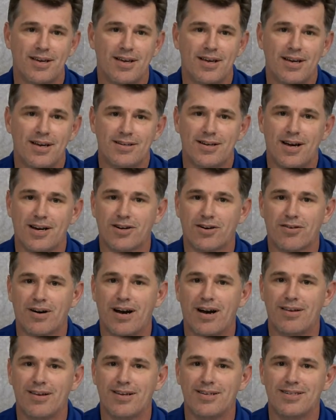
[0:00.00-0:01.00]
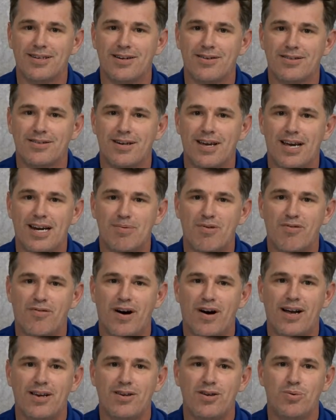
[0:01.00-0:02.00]
Dr. Crowley is here today to
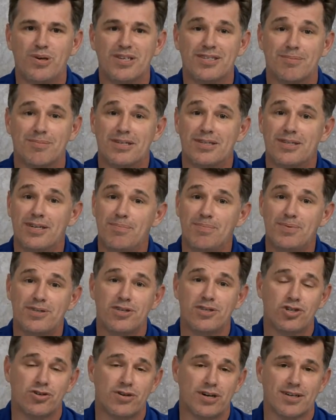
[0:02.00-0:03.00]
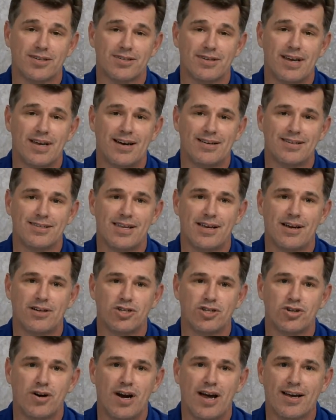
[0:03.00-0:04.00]
provide you with some tips and tricks on how to stay on
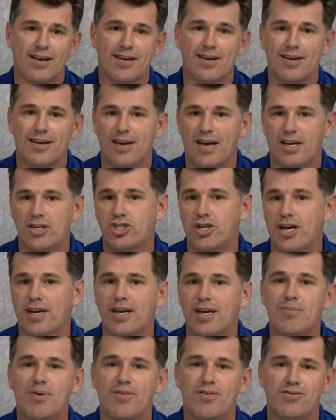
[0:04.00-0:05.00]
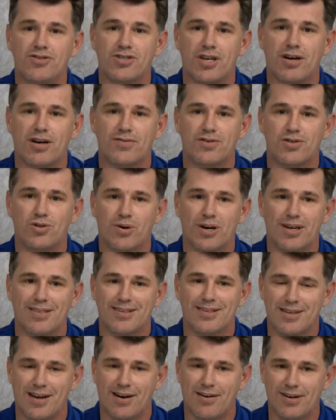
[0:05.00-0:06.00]
track and check in with yourself during
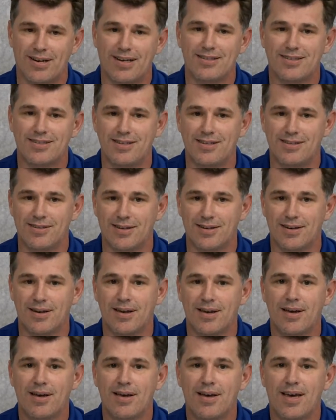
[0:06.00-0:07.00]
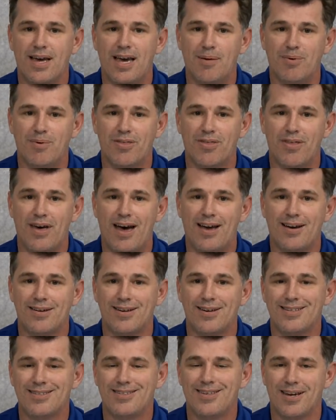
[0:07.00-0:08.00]
this holiday season. And with that,
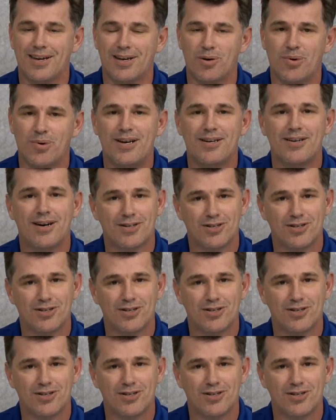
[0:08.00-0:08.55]
take it away, Dr.